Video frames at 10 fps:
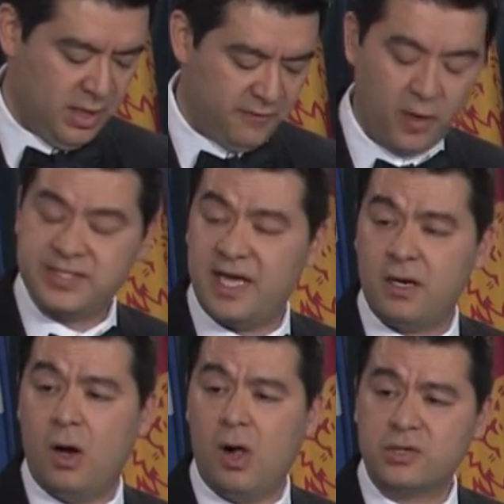
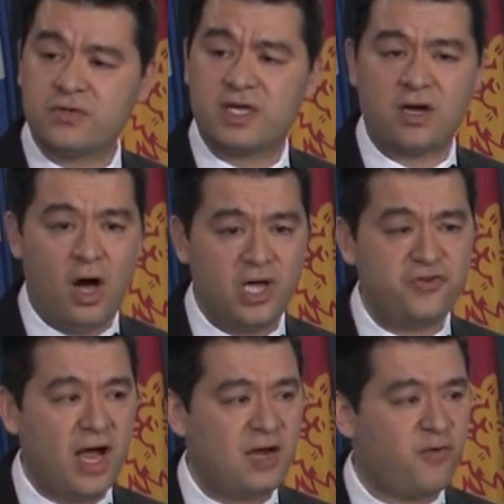Fontana altered the
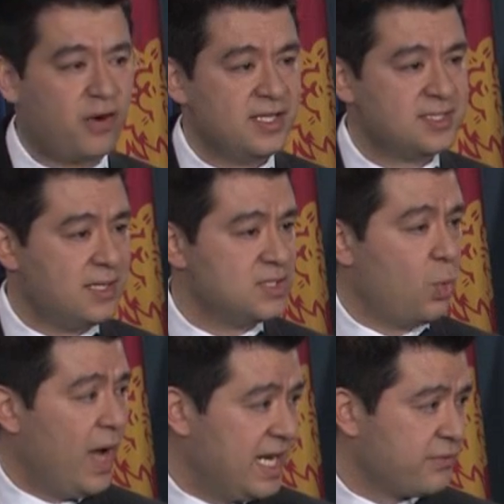contract for his son's
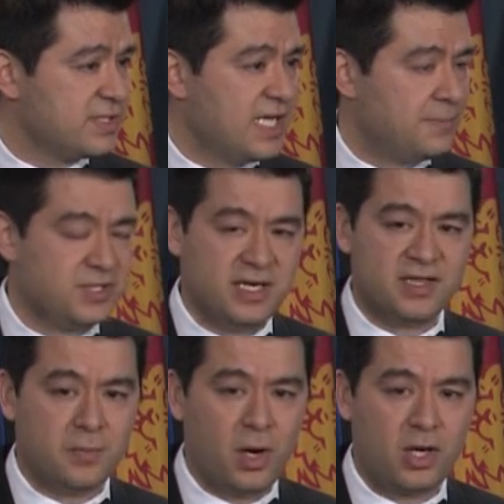wedding reception
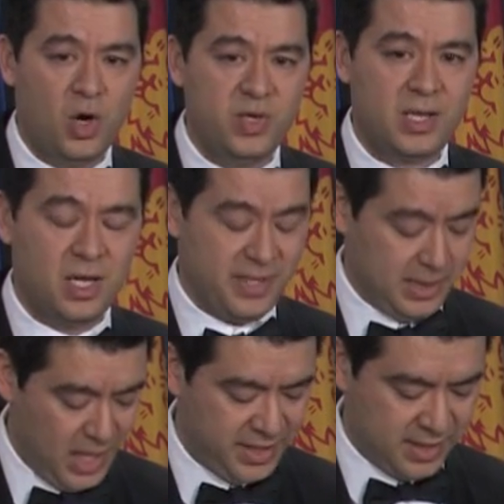at the Marconi Club
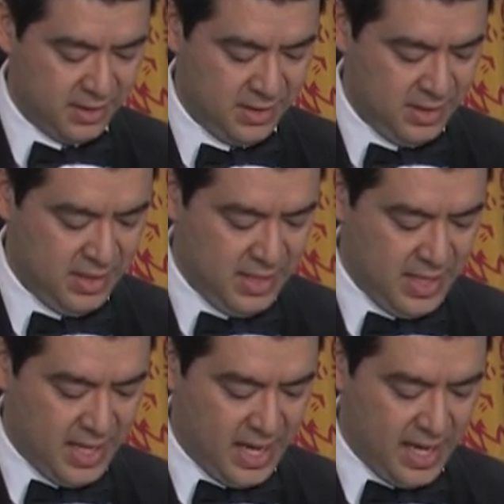in London,
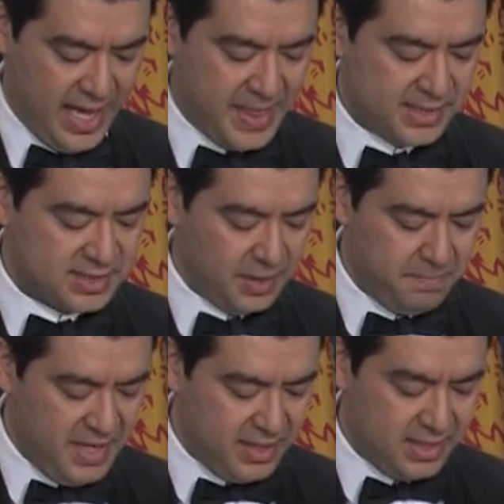and then
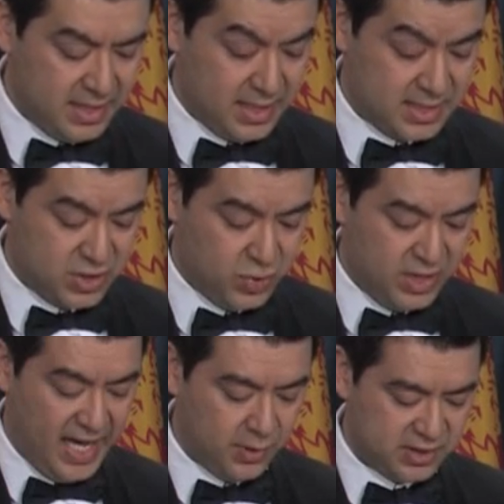submitted it to
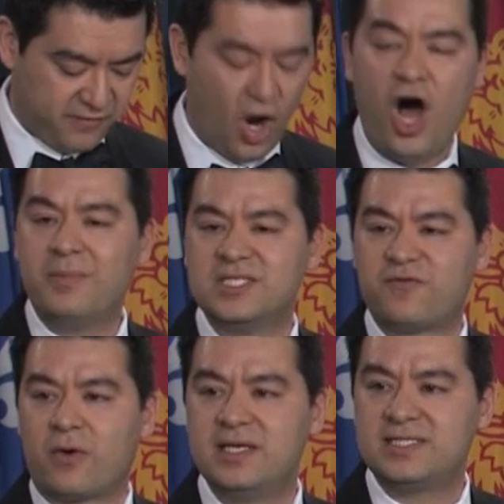the House of Commons
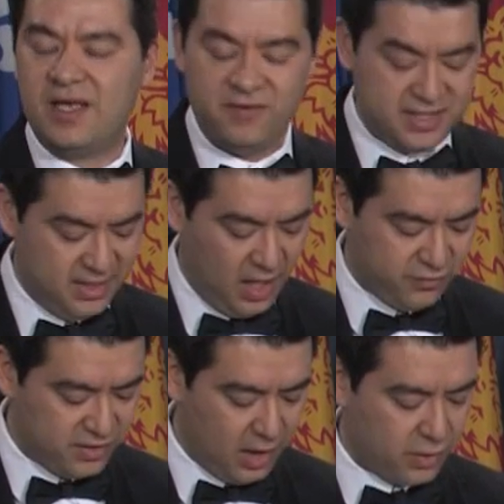for a
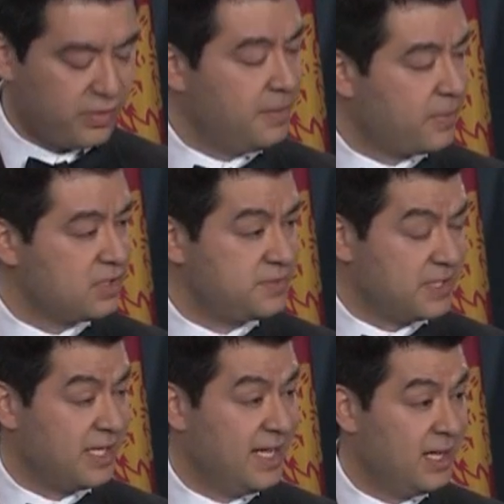$1,700
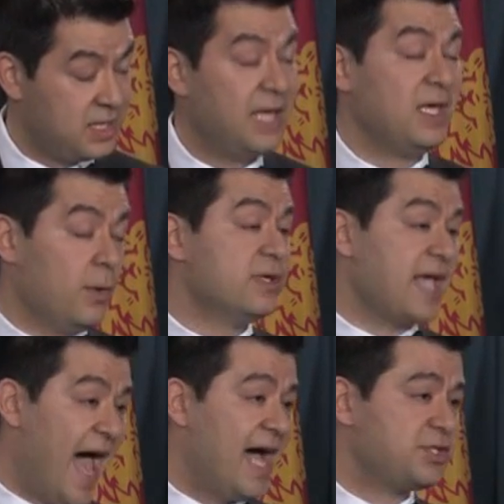reimbursement, claiming it was
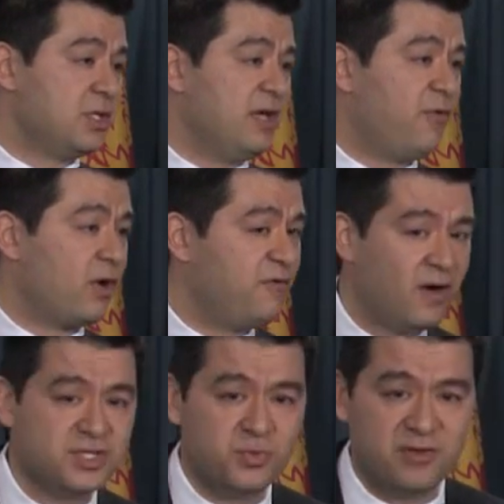actually for a
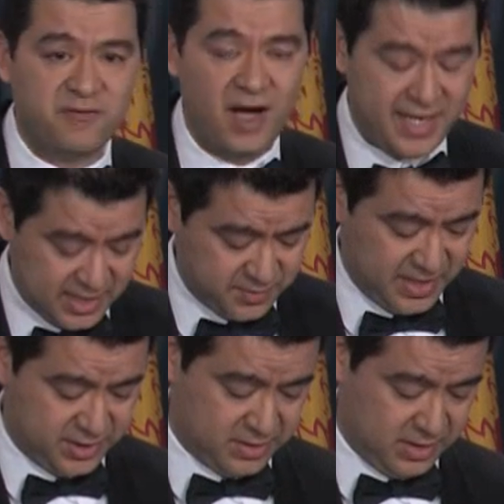function with the finance
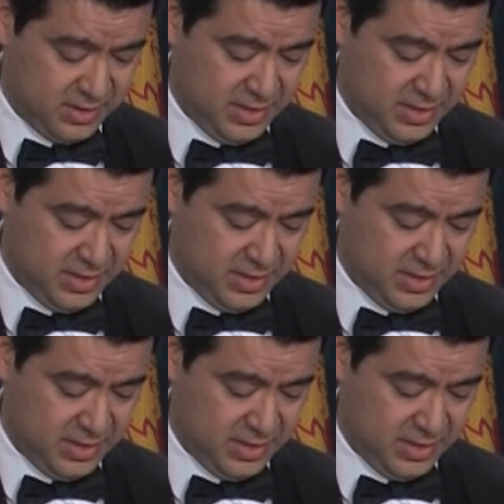minister.